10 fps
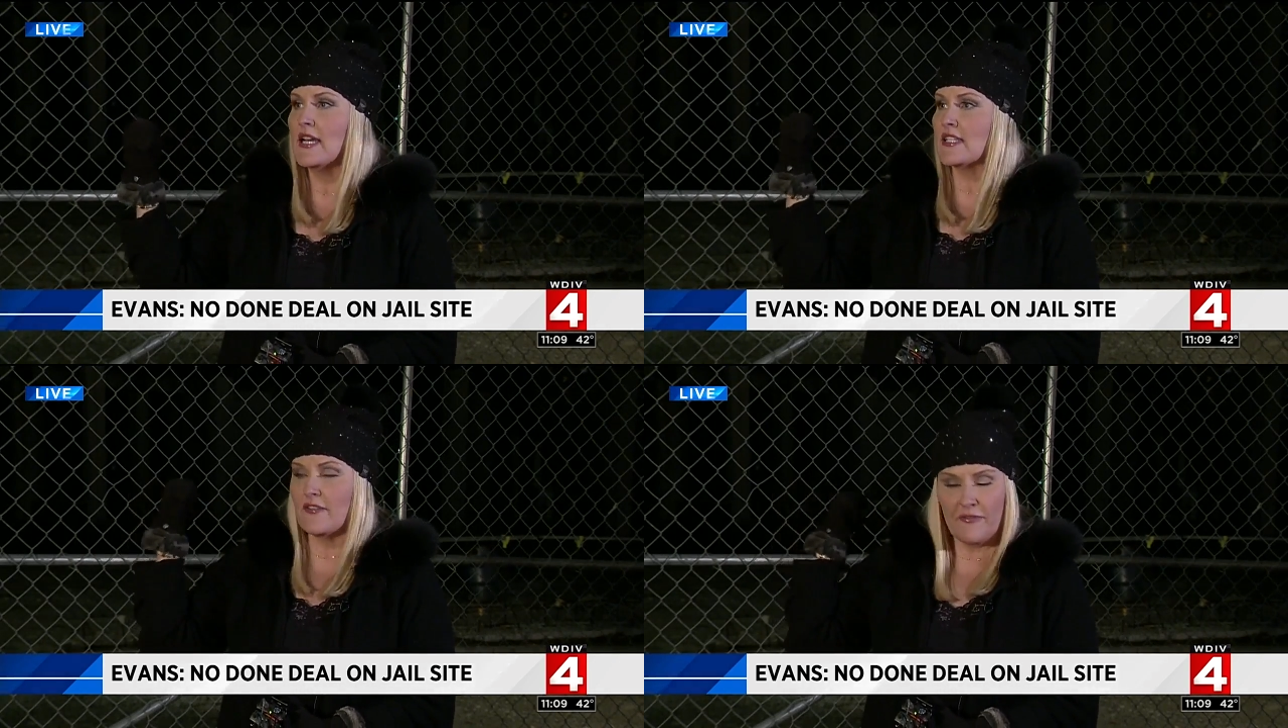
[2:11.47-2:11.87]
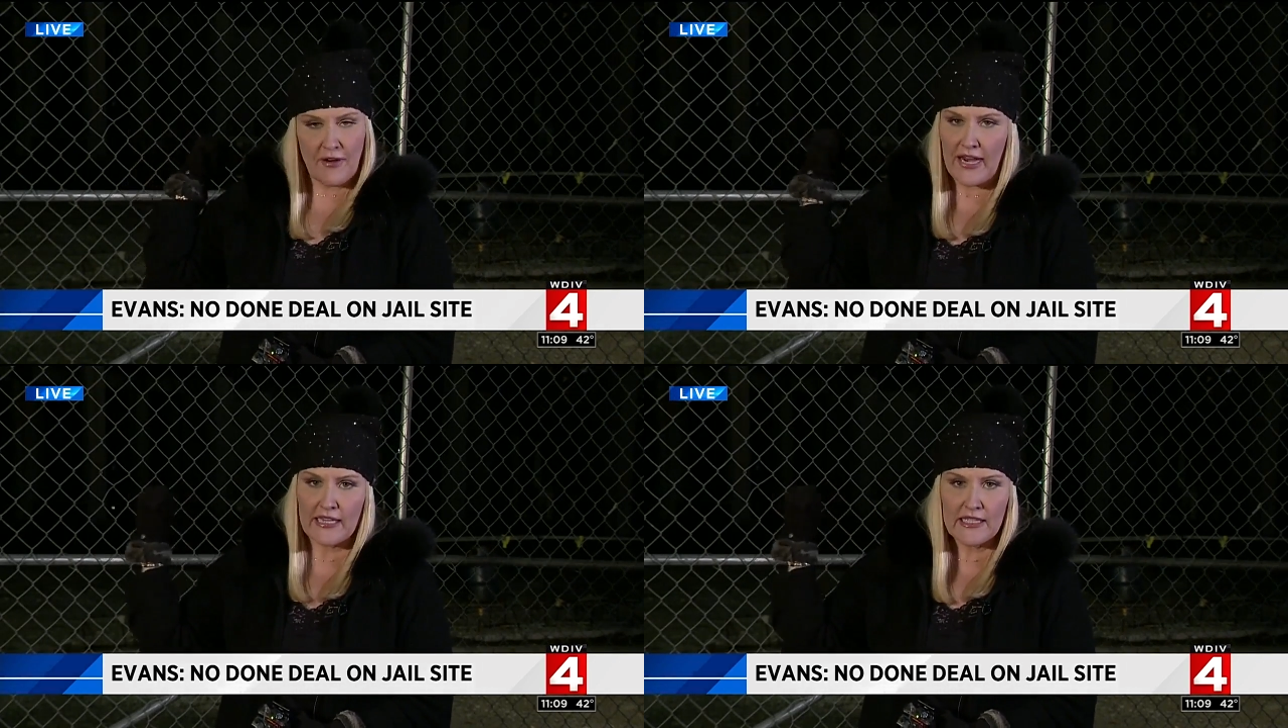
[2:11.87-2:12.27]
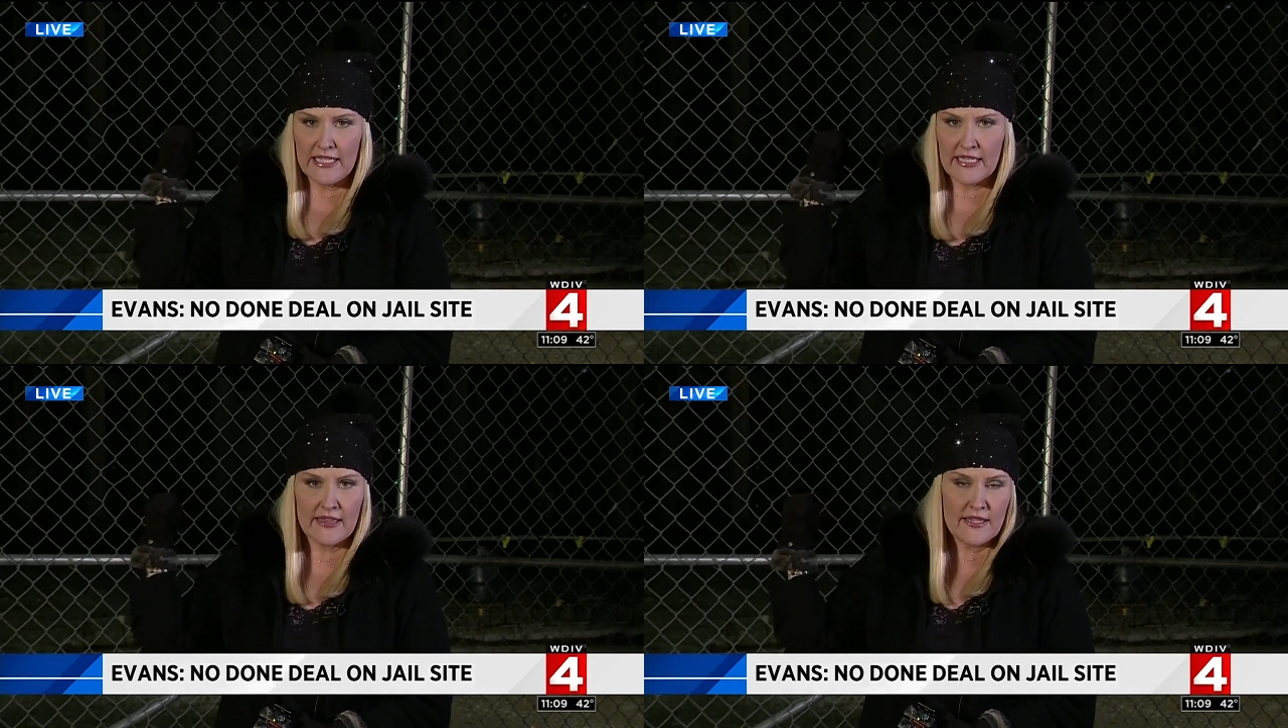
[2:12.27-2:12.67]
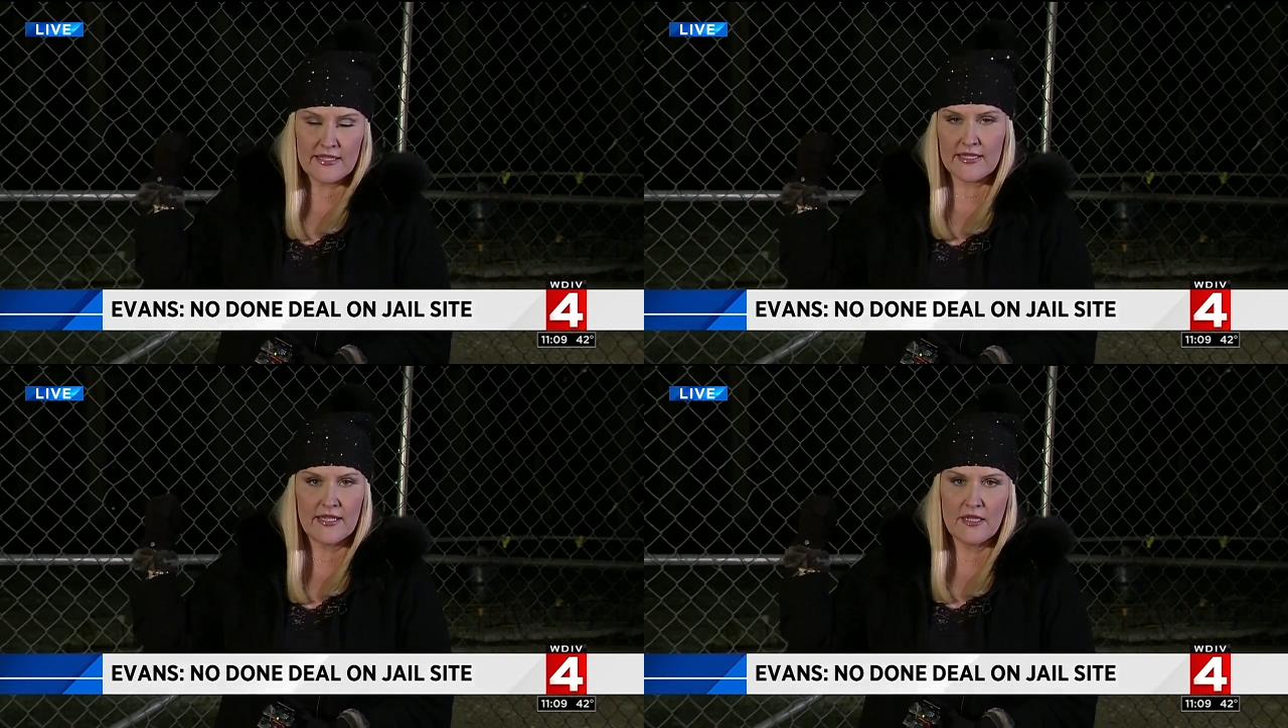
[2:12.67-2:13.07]
to finally get
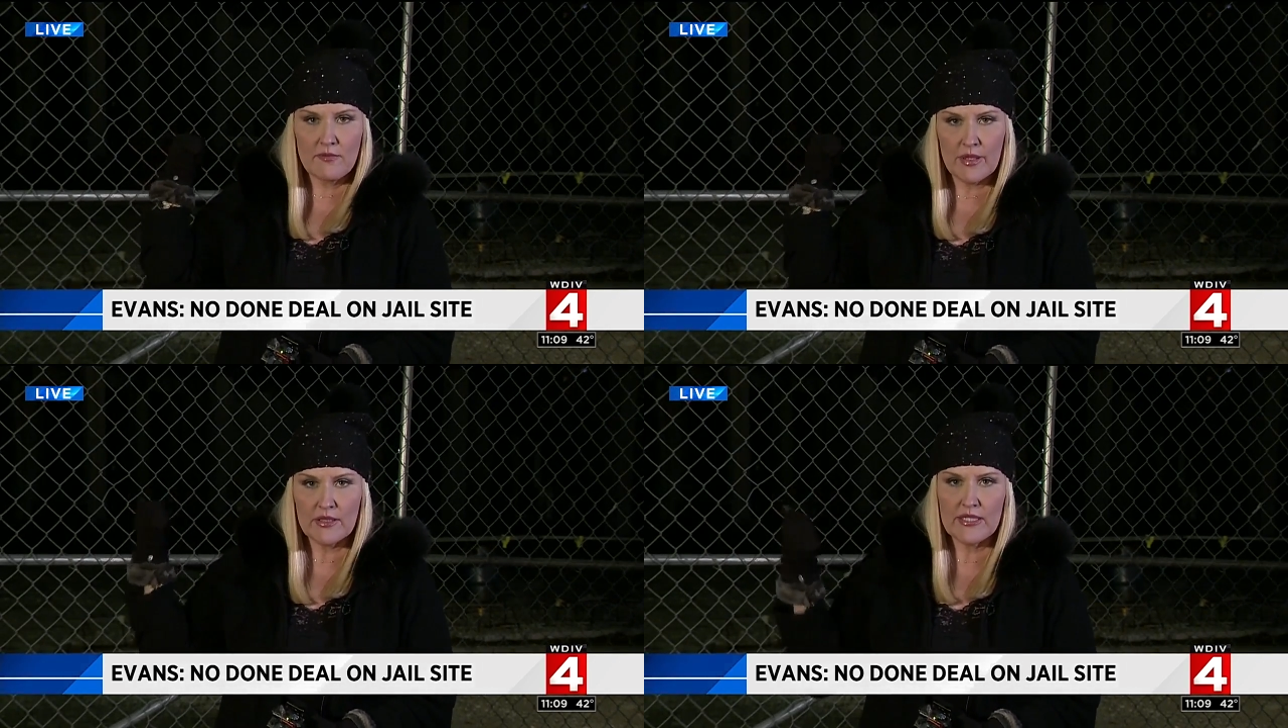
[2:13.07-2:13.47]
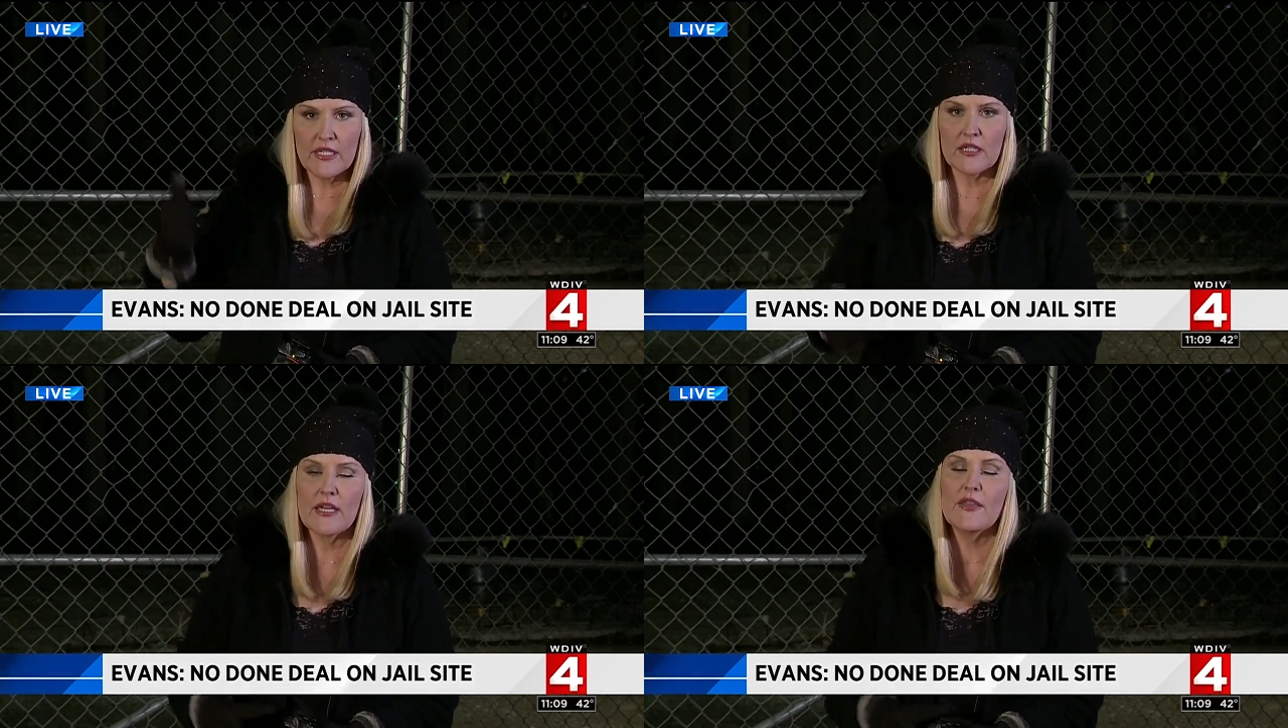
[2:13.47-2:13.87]
this thing built here.